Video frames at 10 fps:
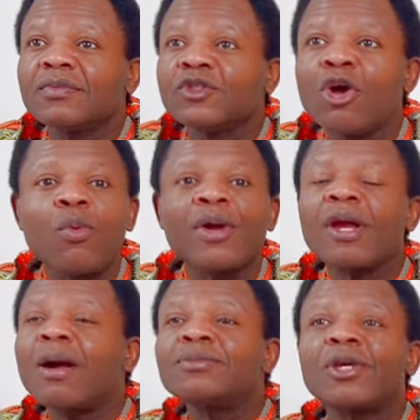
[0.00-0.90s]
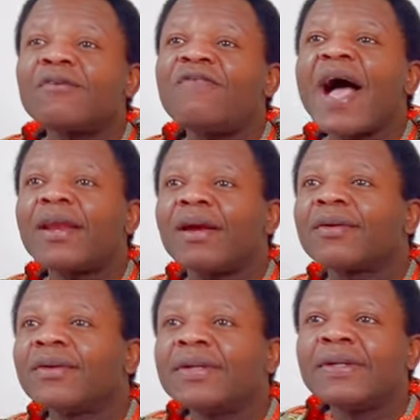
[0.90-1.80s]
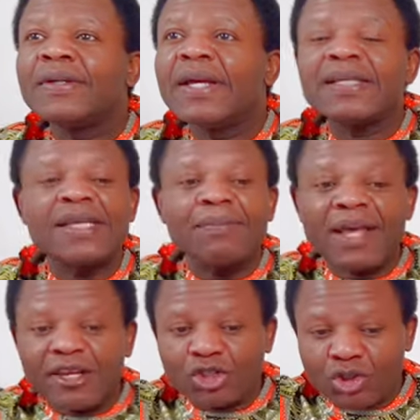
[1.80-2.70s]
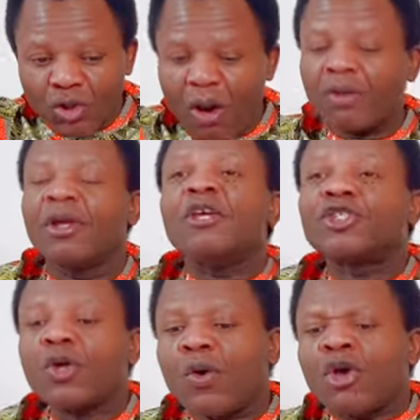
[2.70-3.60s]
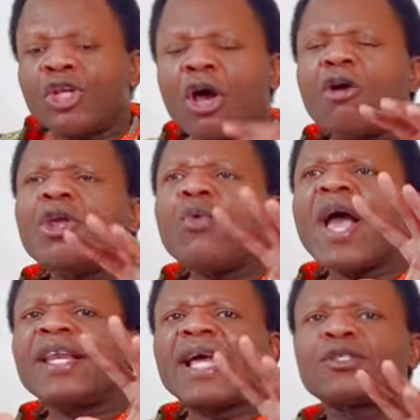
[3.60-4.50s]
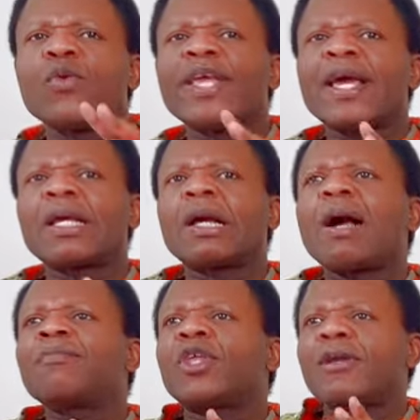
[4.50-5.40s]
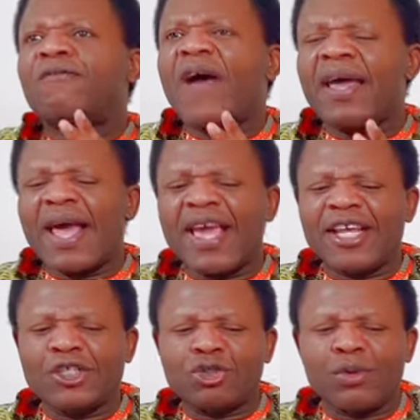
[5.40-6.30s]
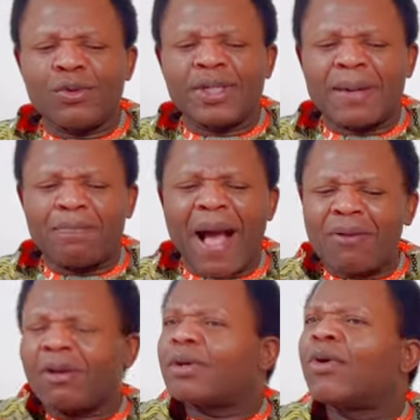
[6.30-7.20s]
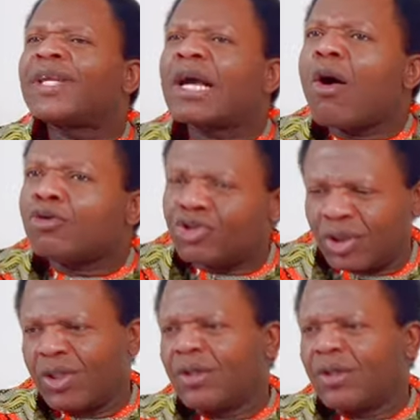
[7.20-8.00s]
No one comes to the Father except that is drawn. So the only way that we can come to the Father is through the power of the Holy Ghost.